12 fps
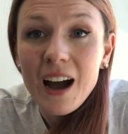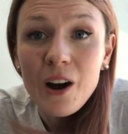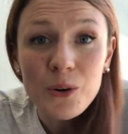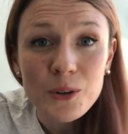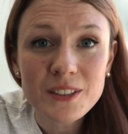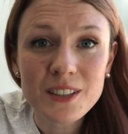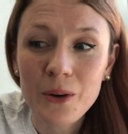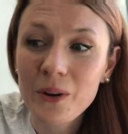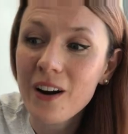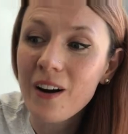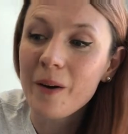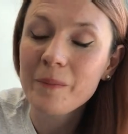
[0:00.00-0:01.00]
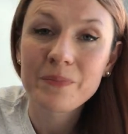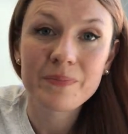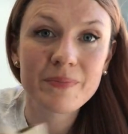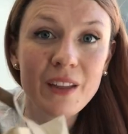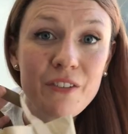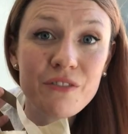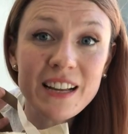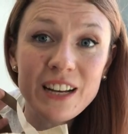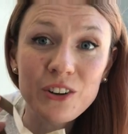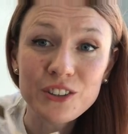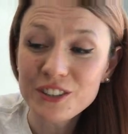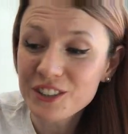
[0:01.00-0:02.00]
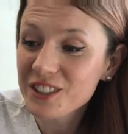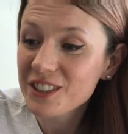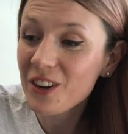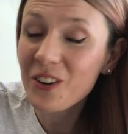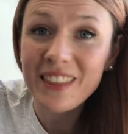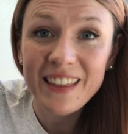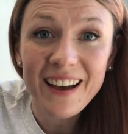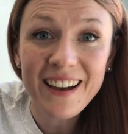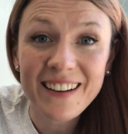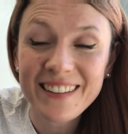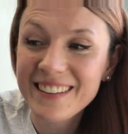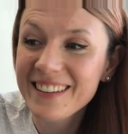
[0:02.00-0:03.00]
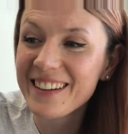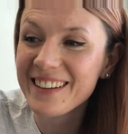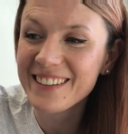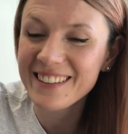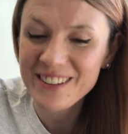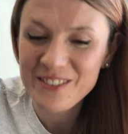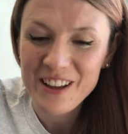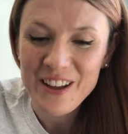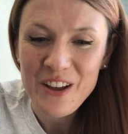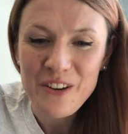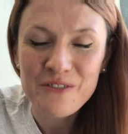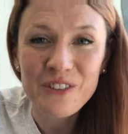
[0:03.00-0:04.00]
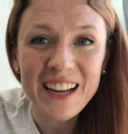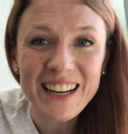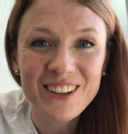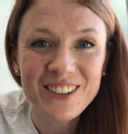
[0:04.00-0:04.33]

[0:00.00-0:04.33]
I also got free lunch. Look at that. Free